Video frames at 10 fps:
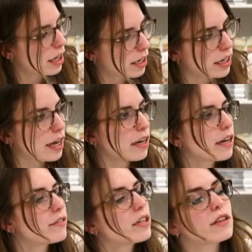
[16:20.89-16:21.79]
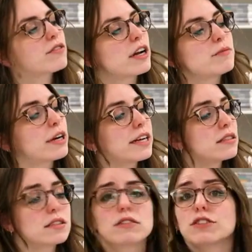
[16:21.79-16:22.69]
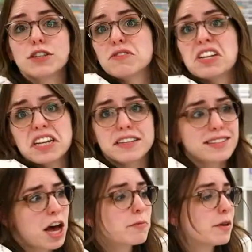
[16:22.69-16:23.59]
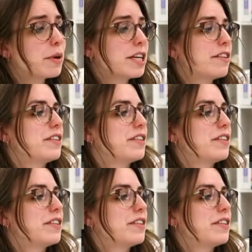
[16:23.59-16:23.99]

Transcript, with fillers: And again, I have another thread break, so tune in and tell me where you're